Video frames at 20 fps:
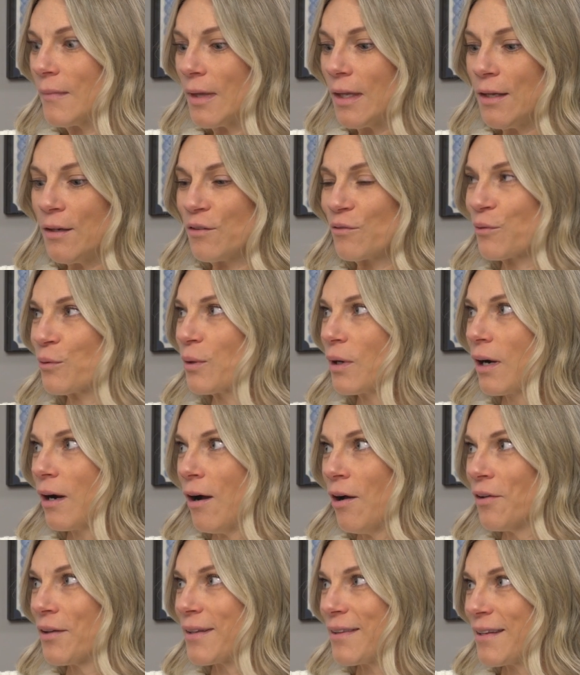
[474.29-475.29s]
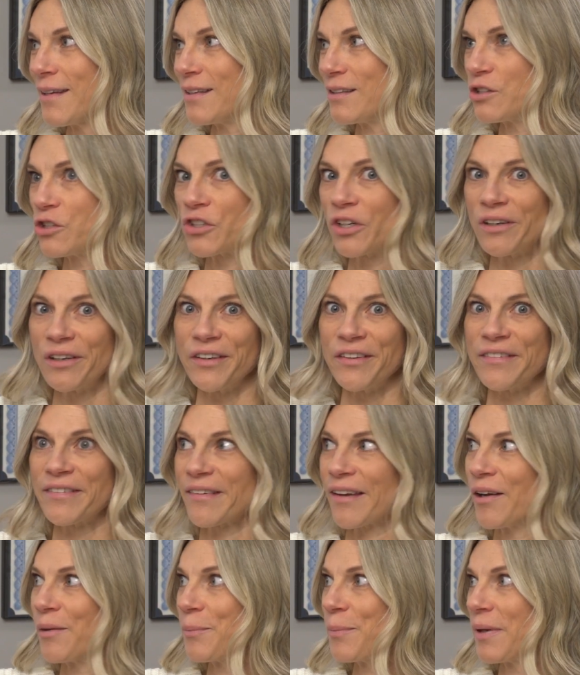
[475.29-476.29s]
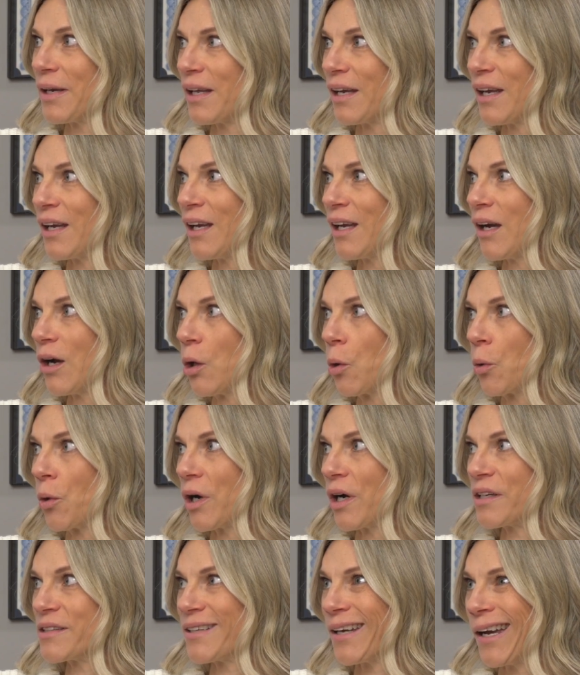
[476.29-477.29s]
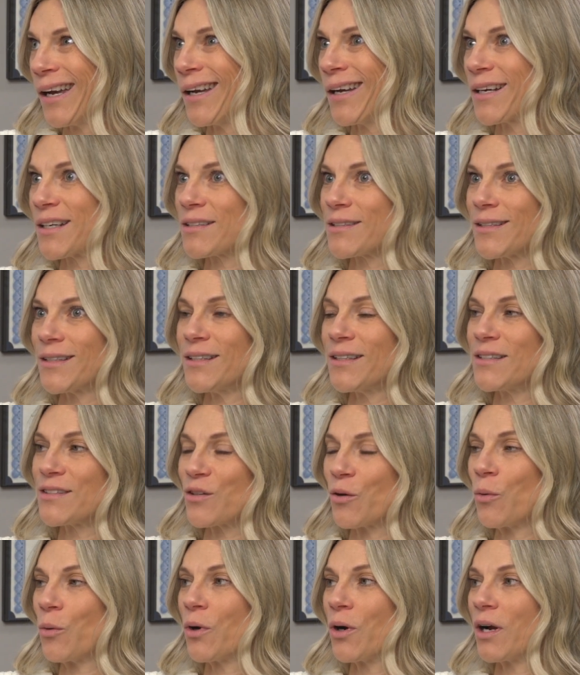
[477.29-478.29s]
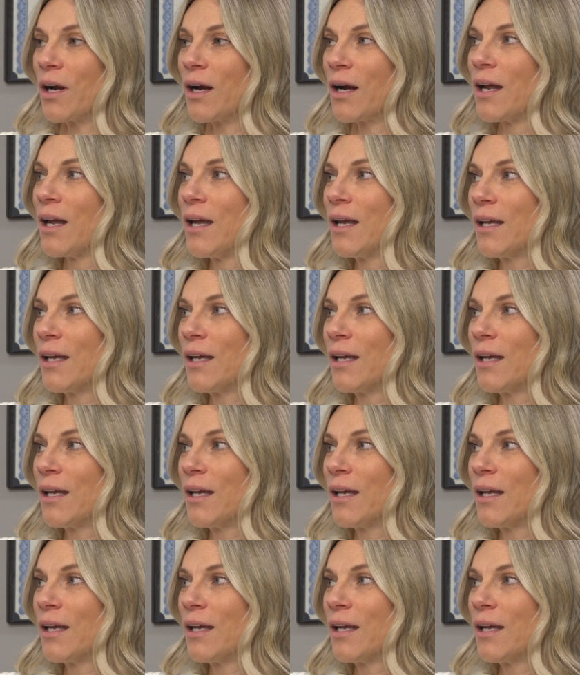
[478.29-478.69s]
you know, calling the insurance company or taxes or,